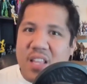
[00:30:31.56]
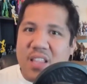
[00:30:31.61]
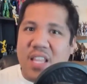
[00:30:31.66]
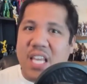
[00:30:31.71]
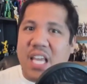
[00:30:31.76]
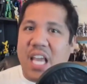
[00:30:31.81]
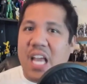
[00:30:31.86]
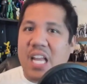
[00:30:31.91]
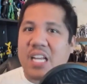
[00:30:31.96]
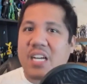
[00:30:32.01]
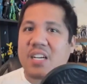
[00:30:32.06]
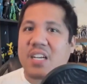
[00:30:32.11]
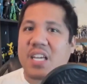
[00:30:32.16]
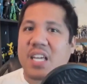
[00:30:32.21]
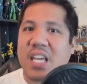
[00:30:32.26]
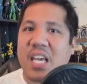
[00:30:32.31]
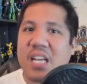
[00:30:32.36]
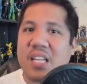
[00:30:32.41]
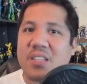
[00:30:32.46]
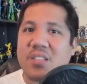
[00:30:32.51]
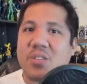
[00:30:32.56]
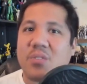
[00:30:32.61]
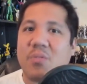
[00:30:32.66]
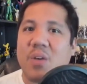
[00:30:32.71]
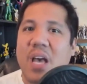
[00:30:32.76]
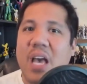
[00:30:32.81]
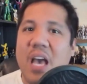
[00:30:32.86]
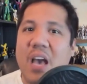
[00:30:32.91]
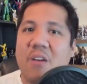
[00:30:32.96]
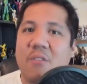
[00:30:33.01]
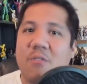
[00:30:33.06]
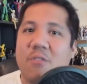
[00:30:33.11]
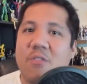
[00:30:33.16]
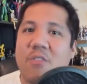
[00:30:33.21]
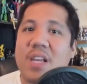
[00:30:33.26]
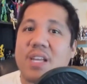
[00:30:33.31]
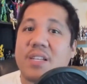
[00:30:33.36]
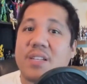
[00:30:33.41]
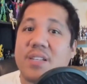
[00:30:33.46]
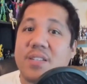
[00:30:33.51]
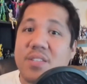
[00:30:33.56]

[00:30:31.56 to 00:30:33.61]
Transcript: They cannot get to every